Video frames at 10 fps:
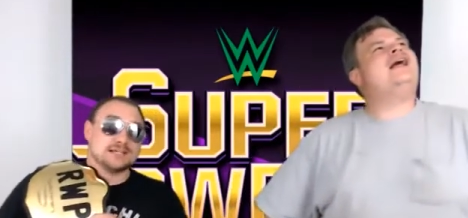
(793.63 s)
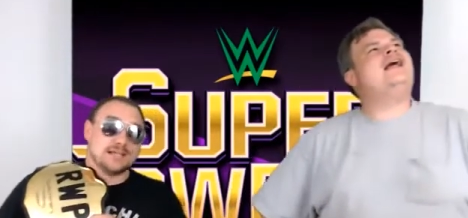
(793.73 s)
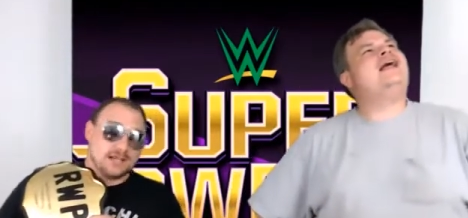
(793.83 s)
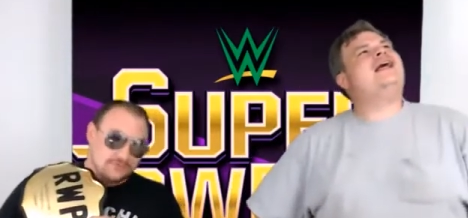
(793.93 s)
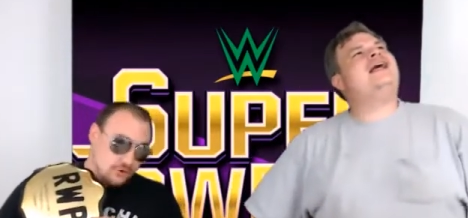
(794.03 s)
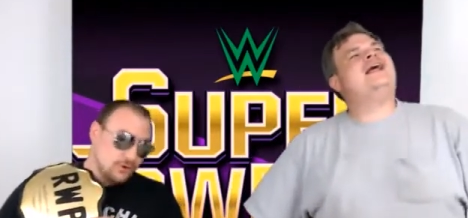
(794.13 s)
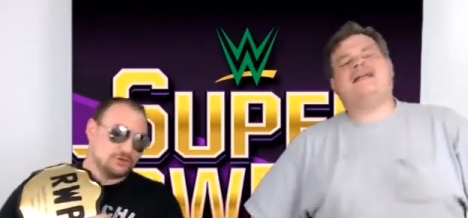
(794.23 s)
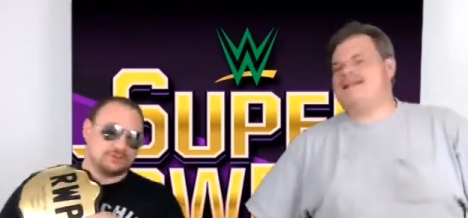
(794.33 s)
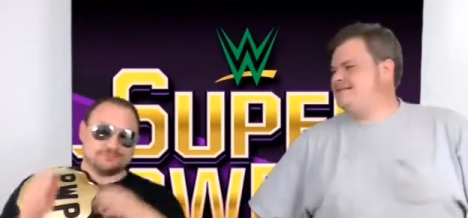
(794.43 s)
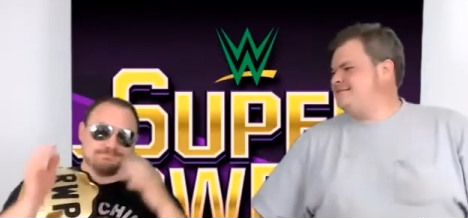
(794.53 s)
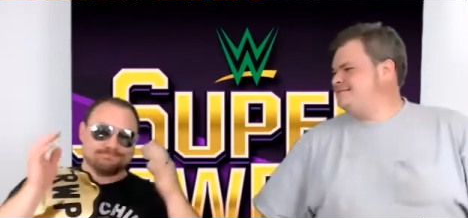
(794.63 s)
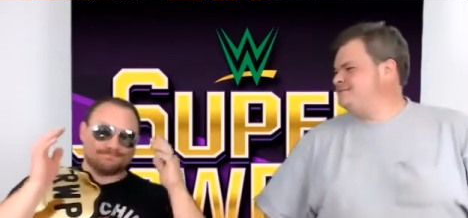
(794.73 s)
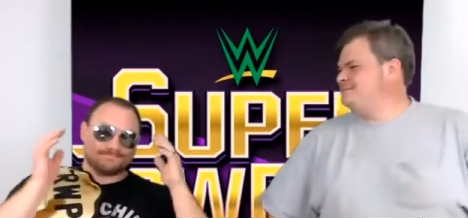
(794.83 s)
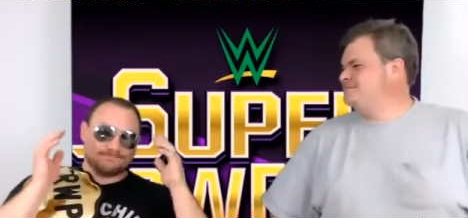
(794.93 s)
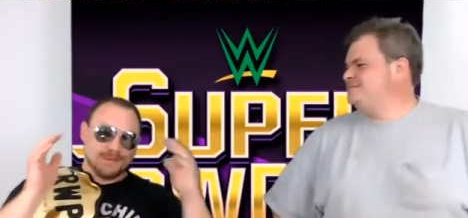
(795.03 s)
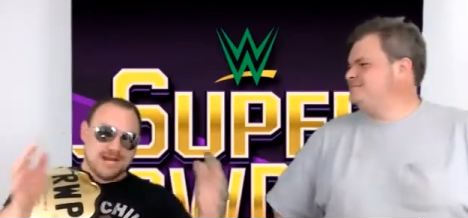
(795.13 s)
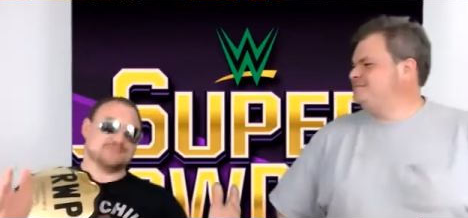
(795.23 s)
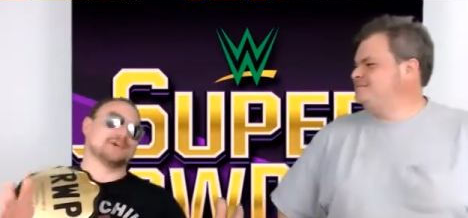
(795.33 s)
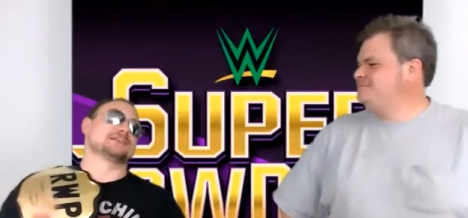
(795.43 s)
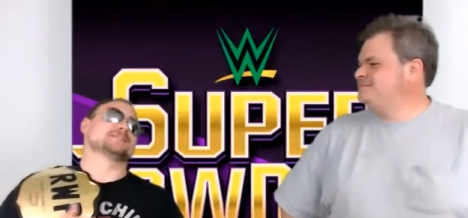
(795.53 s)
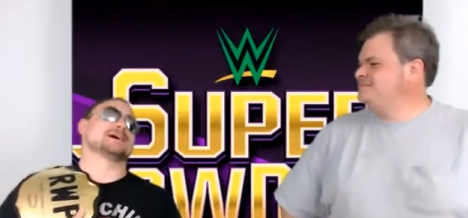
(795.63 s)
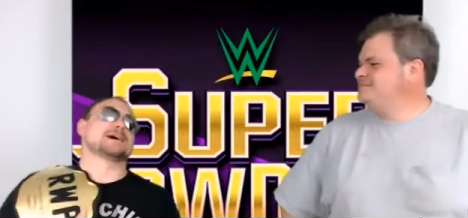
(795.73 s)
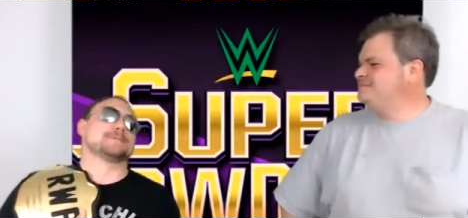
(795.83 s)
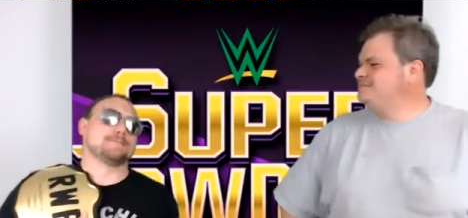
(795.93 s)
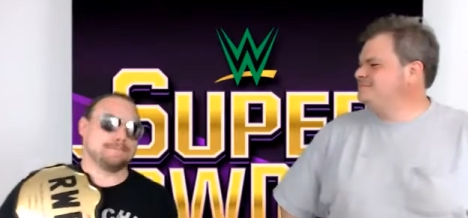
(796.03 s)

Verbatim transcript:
Speaker 1: Then, of course, main event time.